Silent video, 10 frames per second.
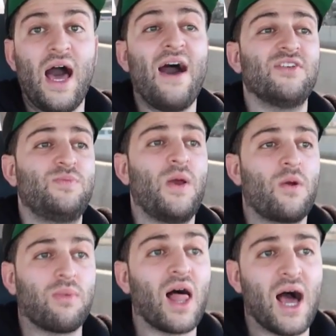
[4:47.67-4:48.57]
I have a
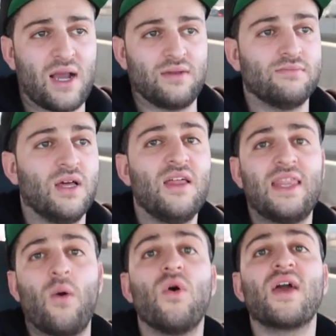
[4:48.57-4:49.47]
spare block
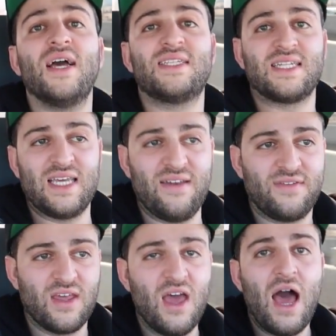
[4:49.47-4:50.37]
that will get sleeved.